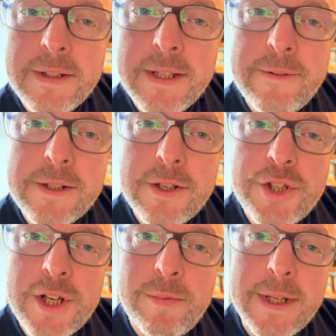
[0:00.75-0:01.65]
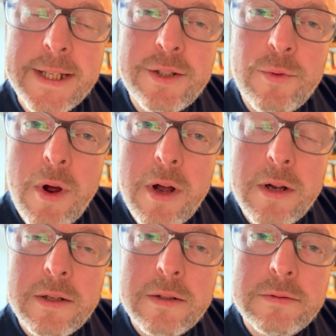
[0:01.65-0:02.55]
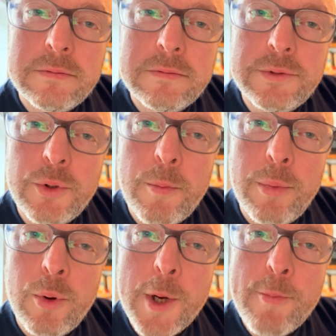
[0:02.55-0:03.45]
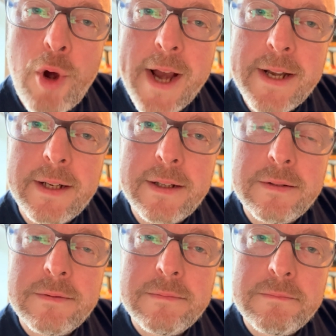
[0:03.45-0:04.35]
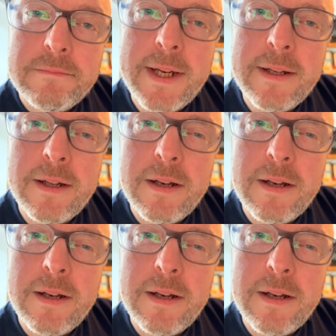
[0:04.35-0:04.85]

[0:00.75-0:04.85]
If it's a shit place to work, your employer branding is a